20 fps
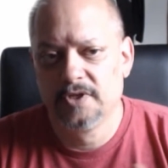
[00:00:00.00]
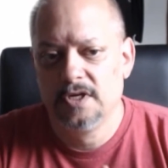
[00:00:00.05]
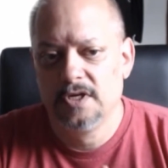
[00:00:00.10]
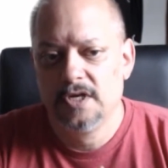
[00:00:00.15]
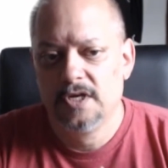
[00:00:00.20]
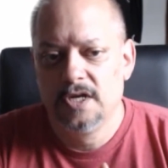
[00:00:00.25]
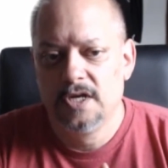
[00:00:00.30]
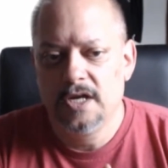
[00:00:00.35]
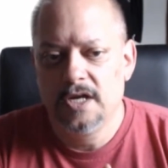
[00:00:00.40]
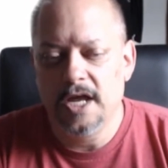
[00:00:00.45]

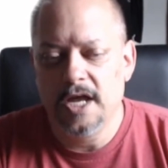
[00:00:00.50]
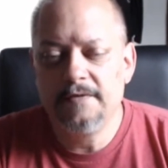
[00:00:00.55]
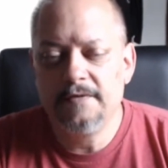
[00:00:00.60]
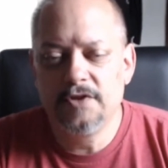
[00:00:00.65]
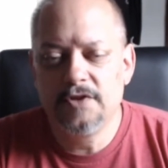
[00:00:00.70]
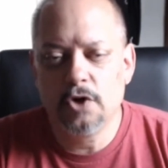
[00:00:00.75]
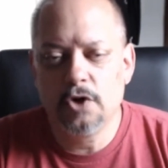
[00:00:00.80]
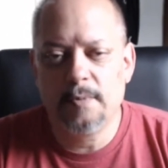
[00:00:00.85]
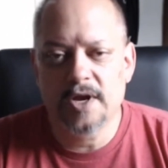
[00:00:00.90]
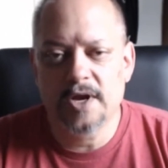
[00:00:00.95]
And even
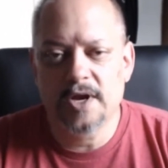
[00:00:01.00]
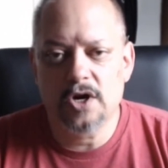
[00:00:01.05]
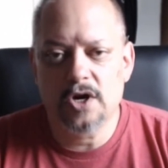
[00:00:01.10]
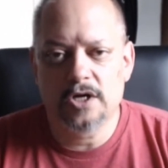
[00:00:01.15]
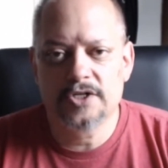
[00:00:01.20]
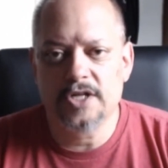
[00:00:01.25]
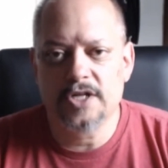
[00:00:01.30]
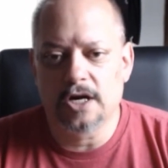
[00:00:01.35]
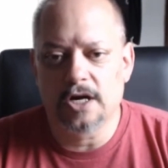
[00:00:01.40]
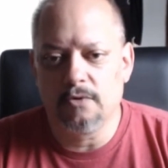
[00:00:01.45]
though my car is
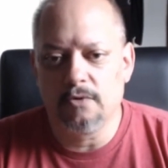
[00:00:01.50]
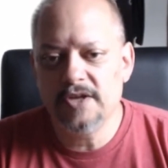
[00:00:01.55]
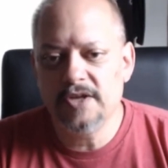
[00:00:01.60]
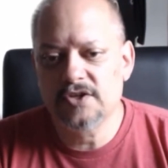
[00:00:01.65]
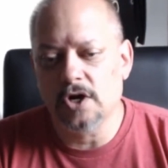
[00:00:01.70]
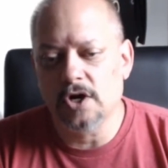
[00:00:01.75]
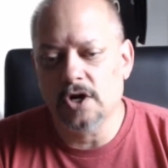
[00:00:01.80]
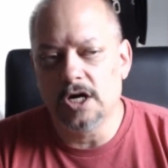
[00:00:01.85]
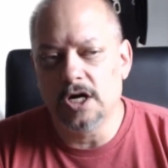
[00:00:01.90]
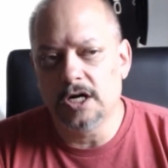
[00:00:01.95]
not a race
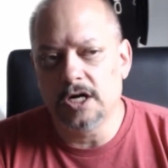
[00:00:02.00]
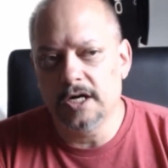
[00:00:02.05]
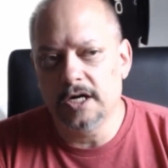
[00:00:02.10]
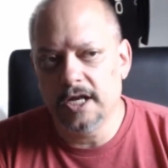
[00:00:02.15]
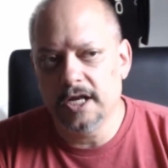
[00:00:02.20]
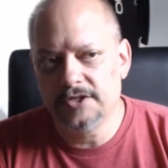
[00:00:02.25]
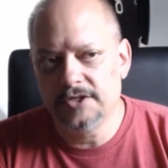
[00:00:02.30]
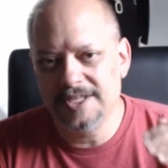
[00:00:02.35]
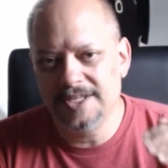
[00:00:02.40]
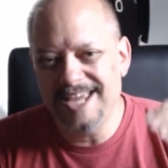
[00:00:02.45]
car,
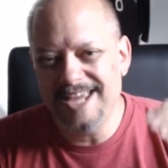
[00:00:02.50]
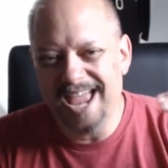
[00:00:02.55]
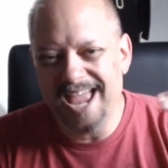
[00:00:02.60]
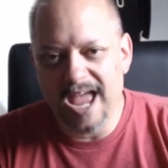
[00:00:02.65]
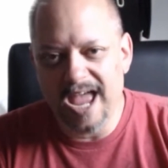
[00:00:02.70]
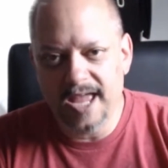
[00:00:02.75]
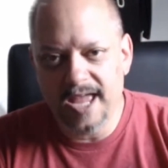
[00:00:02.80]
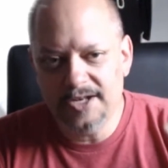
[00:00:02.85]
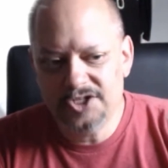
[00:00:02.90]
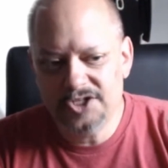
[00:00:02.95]
it's on the
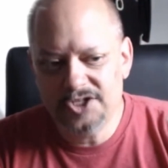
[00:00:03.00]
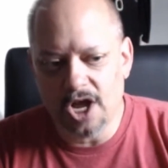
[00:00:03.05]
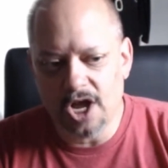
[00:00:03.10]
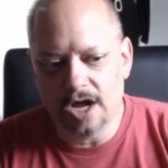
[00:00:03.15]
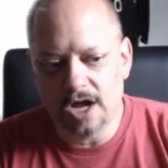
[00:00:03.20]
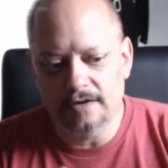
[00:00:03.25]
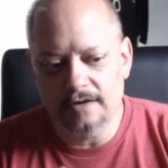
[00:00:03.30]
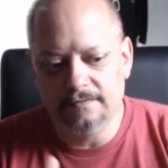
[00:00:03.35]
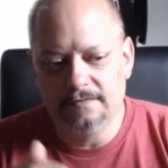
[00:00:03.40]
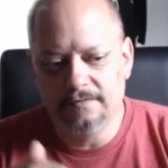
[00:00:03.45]
edge
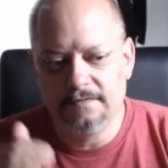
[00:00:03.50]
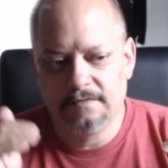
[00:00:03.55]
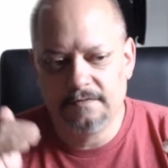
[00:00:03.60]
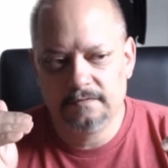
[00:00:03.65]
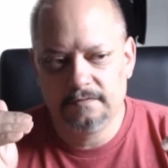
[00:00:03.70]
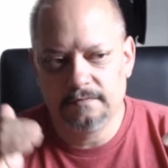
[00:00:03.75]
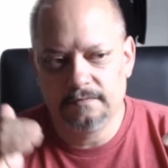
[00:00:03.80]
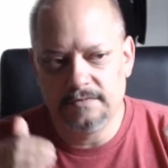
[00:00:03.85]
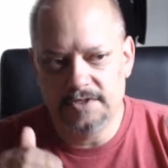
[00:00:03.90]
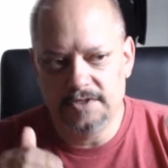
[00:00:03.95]
of
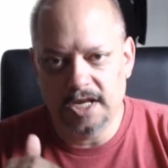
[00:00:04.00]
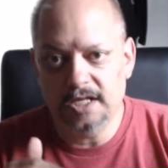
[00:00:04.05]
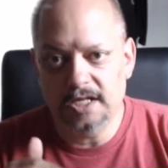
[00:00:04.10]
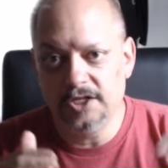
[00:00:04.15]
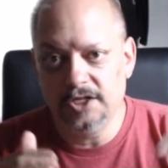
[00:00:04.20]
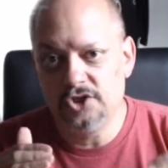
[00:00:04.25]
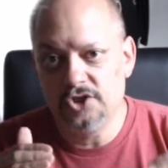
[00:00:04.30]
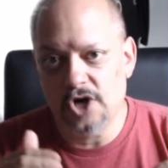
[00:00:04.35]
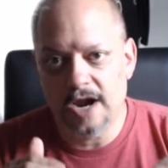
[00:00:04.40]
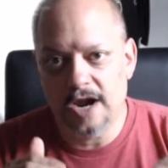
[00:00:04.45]
daily
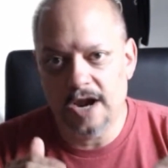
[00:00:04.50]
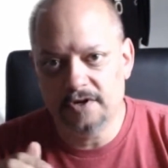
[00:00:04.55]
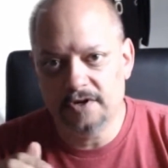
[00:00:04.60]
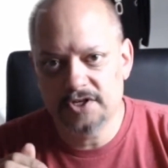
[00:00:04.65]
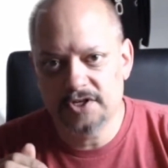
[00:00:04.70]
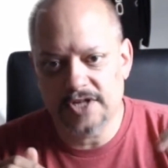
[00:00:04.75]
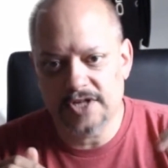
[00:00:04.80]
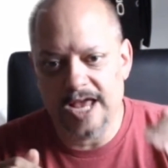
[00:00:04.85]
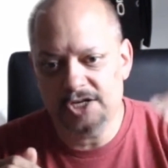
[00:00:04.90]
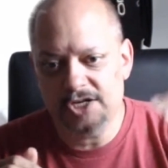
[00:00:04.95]
driver
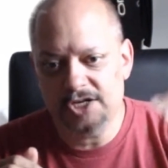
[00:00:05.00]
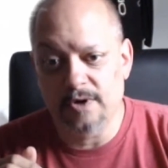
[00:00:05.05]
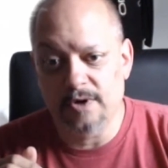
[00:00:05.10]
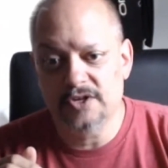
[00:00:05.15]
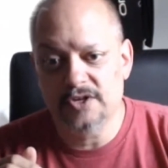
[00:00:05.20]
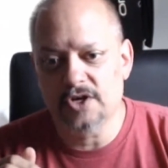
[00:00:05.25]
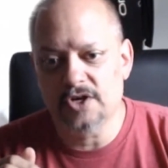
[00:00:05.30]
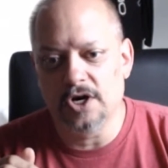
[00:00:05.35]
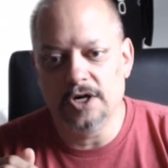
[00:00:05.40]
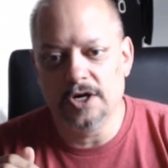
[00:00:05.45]
/ race
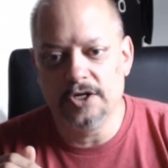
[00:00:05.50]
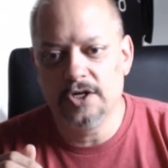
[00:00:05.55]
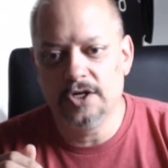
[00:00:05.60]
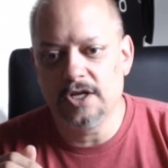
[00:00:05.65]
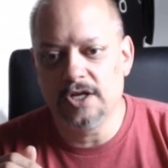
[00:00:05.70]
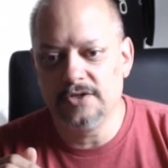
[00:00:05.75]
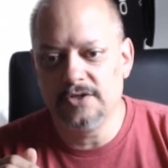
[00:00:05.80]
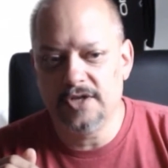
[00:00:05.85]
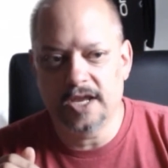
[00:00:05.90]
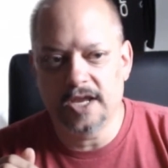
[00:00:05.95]
car. You can
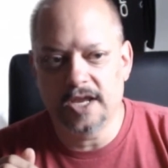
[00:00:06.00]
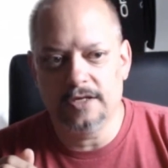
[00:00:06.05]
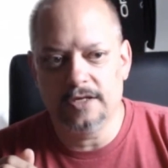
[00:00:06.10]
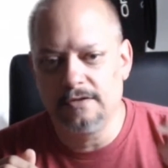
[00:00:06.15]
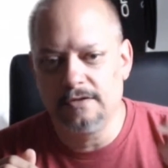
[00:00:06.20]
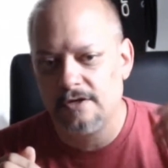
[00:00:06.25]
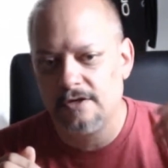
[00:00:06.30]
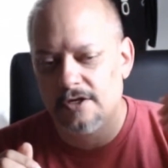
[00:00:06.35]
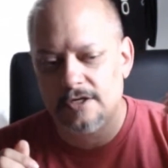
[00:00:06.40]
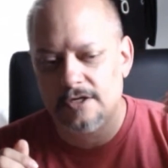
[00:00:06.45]
take it,
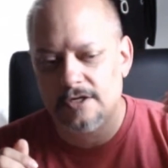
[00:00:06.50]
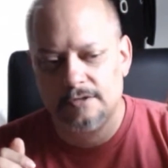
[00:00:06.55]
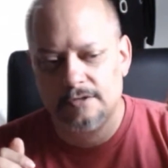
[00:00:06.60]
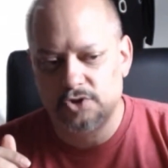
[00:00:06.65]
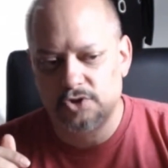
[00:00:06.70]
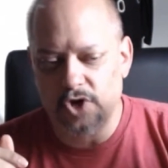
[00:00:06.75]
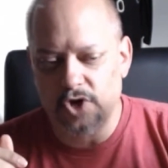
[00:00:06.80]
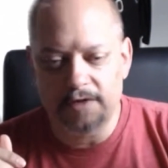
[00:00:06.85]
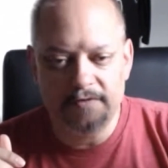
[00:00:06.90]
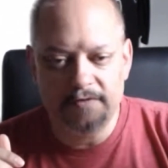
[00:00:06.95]

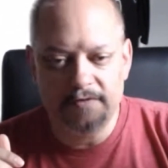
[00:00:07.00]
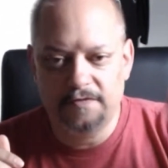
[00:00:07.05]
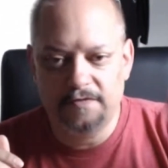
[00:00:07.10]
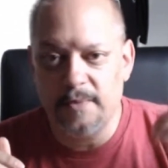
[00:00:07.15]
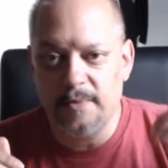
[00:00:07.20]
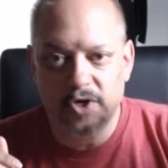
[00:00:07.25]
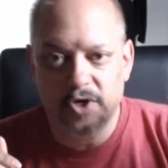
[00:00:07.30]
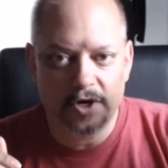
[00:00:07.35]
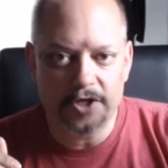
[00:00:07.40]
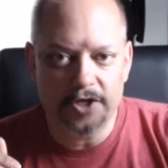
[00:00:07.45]
drive it from
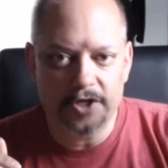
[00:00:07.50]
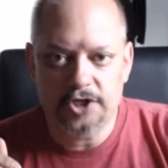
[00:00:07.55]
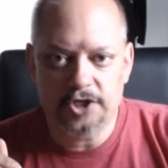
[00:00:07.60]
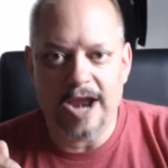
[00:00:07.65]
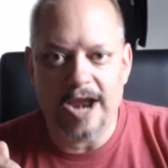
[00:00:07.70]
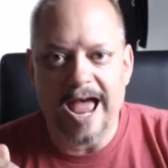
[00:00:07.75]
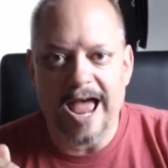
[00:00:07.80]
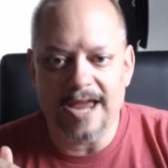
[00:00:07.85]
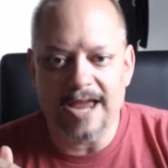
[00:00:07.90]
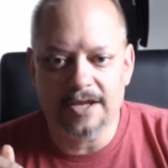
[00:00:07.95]
here to the
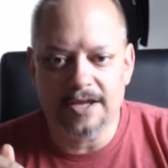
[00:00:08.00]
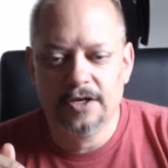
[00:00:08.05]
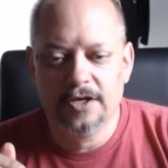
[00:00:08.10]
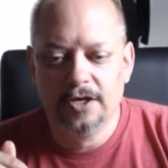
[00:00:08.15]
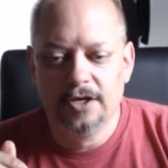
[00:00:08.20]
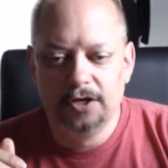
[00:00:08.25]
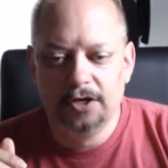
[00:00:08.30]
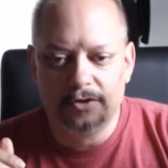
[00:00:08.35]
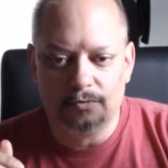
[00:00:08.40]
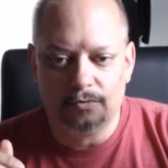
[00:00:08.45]
track,
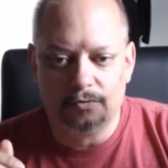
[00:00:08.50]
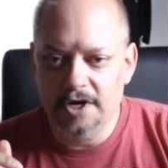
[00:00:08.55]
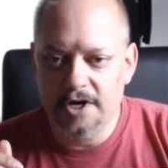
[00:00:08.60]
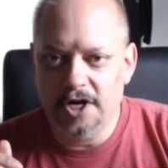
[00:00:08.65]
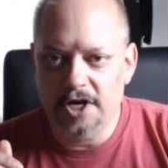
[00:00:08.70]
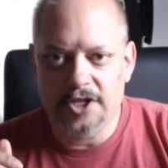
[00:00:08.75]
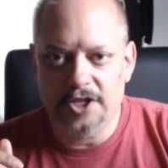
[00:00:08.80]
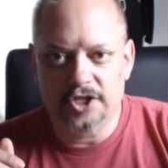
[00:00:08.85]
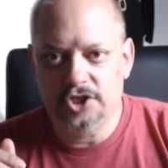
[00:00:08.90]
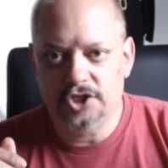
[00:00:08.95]
run it
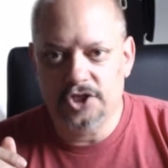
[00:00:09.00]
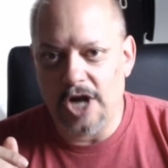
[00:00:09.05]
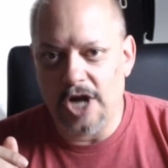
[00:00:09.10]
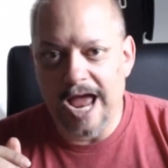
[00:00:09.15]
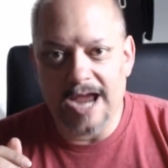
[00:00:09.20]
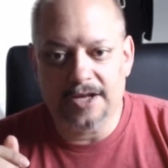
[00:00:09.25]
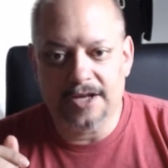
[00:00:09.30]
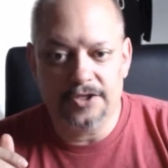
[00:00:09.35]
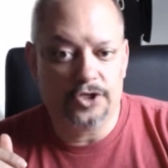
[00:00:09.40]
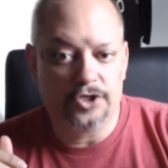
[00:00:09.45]
on the track,
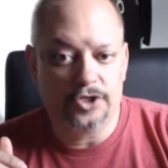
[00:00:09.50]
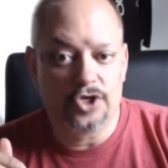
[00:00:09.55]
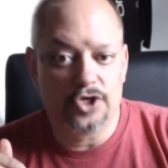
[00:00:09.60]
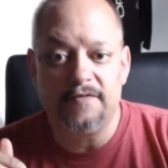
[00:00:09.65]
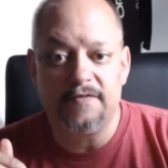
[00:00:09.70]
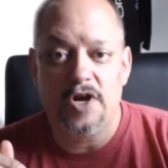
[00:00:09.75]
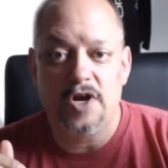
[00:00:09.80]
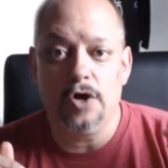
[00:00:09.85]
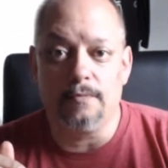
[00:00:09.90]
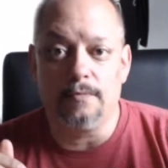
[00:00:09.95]
and then drive it
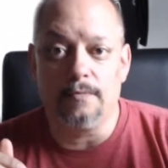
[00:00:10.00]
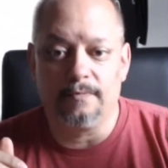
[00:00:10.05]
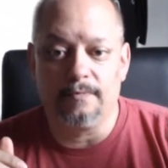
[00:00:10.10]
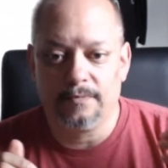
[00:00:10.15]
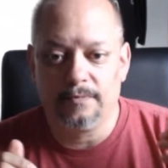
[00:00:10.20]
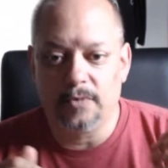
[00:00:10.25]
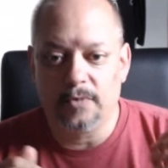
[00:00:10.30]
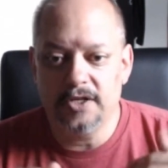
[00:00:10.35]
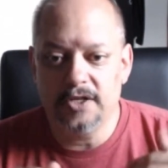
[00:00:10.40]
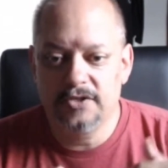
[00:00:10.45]
home.
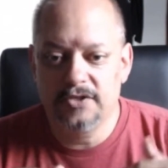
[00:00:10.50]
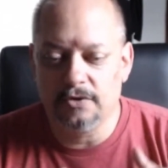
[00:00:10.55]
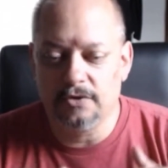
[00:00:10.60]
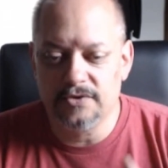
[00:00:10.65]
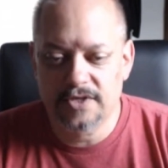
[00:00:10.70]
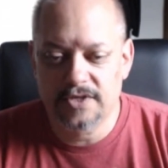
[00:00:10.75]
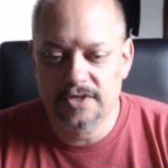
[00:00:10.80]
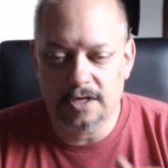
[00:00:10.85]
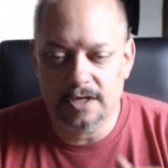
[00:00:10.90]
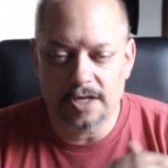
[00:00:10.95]
What is it?
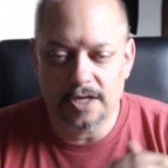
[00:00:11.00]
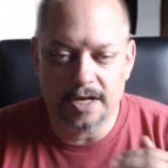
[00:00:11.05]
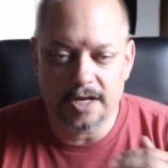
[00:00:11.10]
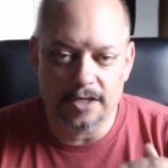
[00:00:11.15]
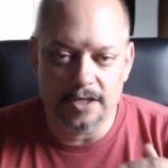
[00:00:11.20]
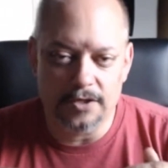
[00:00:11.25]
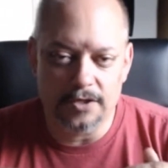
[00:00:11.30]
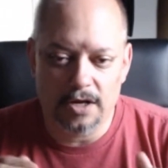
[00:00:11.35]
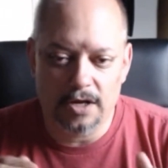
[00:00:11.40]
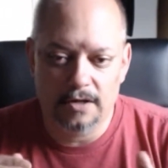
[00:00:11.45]

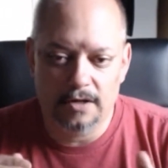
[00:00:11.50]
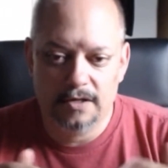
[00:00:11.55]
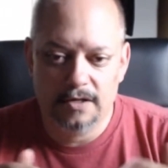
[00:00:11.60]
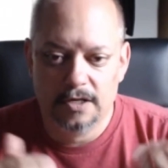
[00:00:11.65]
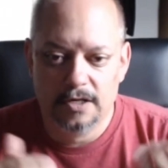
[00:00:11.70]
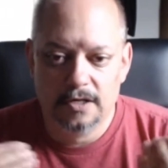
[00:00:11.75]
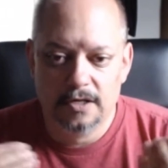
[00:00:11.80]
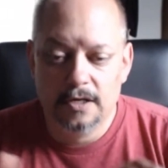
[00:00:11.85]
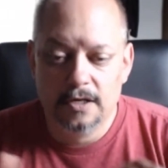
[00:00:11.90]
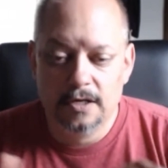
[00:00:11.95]

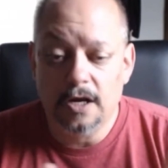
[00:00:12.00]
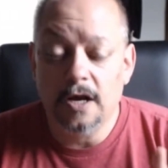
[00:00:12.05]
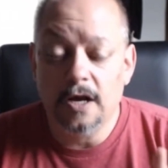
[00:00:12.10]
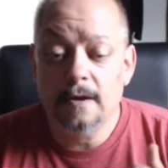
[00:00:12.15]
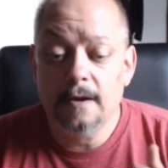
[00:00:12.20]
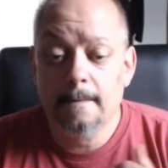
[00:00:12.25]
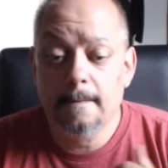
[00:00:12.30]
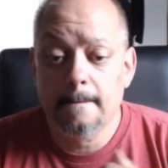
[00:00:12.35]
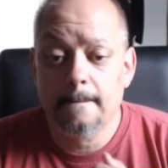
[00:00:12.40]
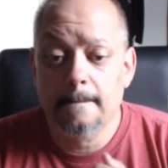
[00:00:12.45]

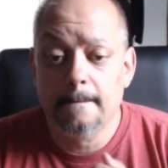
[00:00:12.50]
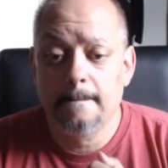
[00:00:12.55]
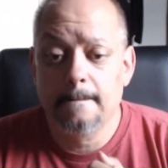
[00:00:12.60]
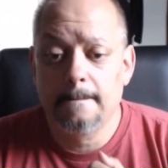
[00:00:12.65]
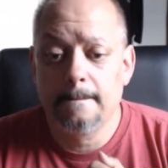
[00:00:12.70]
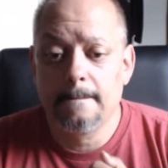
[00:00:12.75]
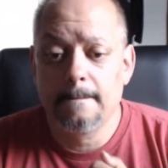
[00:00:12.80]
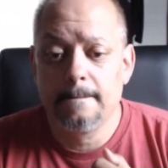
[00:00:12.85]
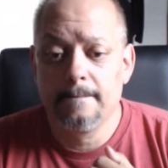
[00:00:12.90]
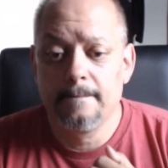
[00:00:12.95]

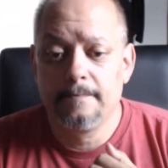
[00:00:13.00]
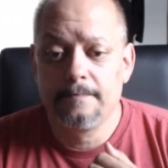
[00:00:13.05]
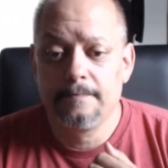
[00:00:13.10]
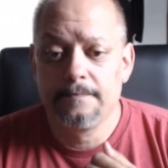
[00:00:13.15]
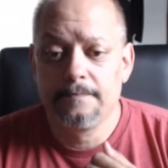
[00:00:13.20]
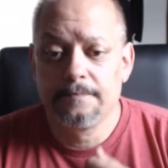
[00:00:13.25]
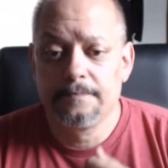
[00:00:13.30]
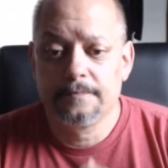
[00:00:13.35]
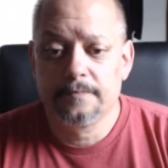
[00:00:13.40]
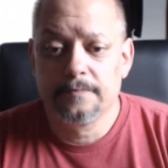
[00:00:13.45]
What kind of
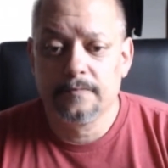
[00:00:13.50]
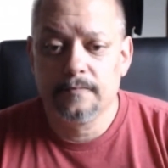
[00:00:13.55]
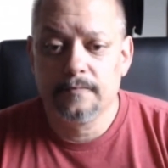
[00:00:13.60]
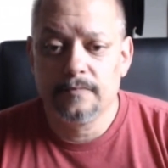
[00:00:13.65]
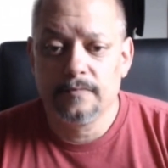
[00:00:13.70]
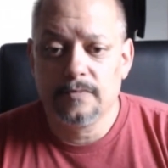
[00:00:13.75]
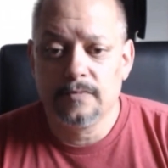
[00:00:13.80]
car is it?